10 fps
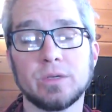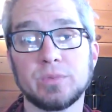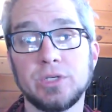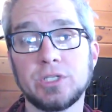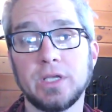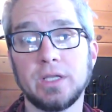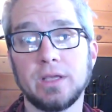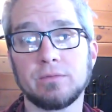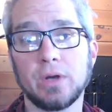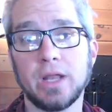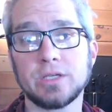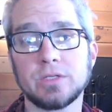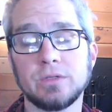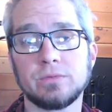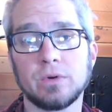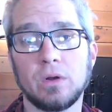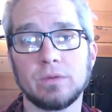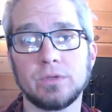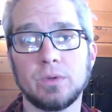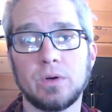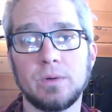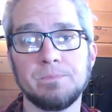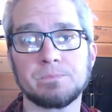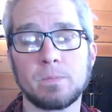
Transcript: appreciate, have gratitude for all of you all,